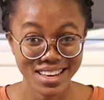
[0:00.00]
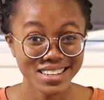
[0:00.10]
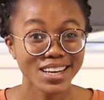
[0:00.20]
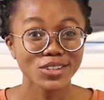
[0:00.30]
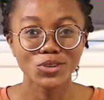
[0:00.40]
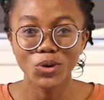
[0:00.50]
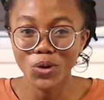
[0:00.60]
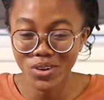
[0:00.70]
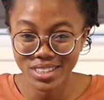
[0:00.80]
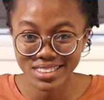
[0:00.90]
it. I said,
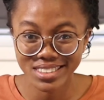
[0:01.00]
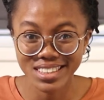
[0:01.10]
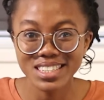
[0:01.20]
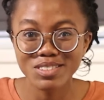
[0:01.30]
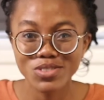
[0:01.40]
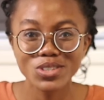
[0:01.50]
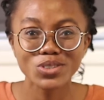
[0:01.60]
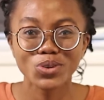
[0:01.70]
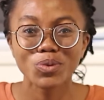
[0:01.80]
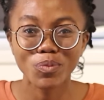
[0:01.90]
no, this
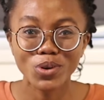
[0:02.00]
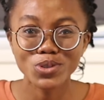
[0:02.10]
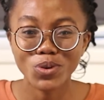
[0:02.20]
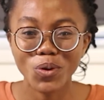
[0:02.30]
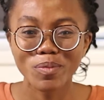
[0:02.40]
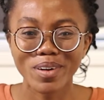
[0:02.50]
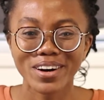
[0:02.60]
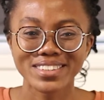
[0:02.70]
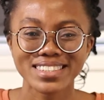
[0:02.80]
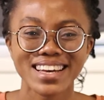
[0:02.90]
video must come
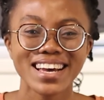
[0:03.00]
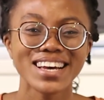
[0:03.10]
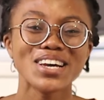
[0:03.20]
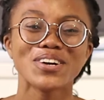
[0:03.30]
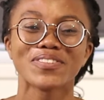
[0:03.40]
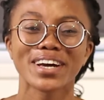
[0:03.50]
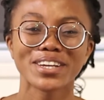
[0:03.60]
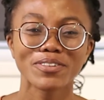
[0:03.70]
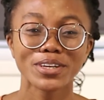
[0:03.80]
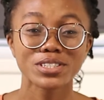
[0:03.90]
out. But
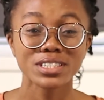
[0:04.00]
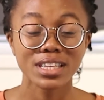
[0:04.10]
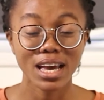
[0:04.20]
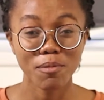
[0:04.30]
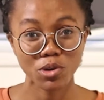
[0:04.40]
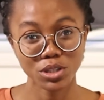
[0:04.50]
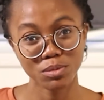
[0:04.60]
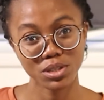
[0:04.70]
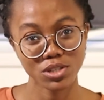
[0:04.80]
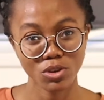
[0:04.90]
anyway, today I'm going to
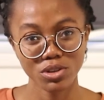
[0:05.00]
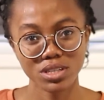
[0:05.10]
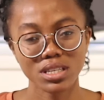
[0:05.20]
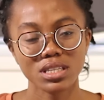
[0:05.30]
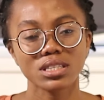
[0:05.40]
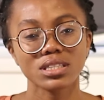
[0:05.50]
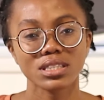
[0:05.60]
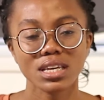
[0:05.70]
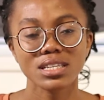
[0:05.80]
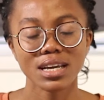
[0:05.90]
be discussing
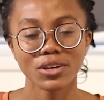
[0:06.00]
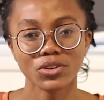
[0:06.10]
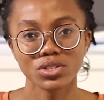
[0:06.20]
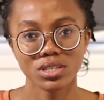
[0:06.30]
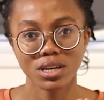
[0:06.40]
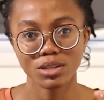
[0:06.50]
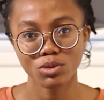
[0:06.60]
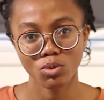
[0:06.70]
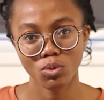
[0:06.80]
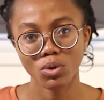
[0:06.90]
things I considered
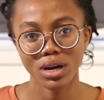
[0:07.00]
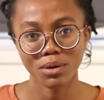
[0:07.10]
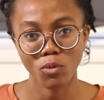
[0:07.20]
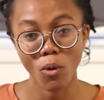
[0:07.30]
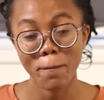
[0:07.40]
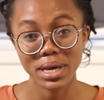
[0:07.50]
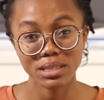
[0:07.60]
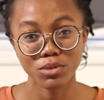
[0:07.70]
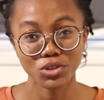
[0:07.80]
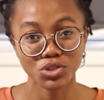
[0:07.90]
and what
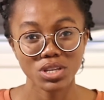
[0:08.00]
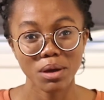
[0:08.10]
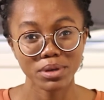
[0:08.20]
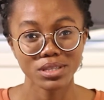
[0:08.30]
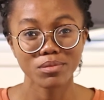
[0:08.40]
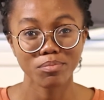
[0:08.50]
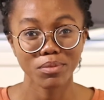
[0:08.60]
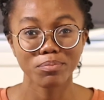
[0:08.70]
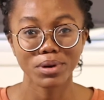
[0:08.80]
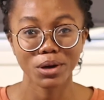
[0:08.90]
made me choose MSc
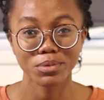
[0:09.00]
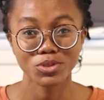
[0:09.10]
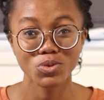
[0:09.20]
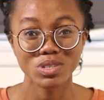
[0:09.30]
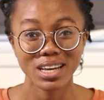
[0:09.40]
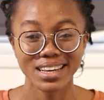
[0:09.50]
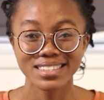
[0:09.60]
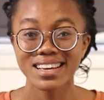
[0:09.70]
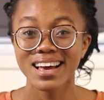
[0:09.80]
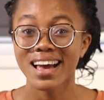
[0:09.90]
Biomedical
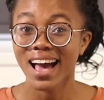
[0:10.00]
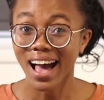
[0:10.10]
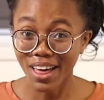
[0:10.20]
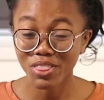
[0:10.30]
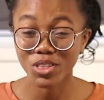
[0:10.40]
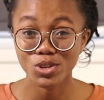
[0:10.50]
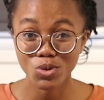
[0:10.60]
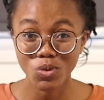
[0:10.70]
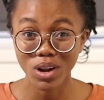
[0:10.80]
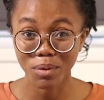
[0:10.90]
Science at the
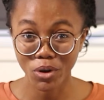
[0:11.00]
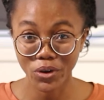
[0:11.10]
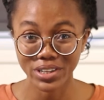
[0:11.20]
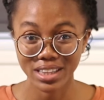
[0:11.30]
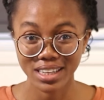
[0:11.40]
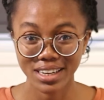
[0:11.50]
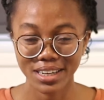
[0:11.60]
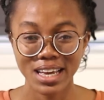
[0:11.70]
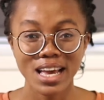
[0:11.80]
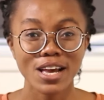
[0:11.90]
school I'm currently
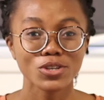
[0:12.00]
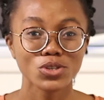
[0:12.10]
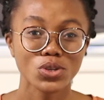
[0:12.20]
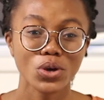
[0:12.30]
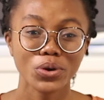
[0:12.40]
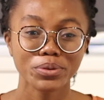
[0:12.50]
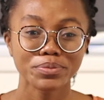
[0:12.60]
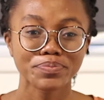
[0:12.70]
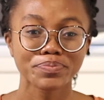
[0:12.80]
in. So,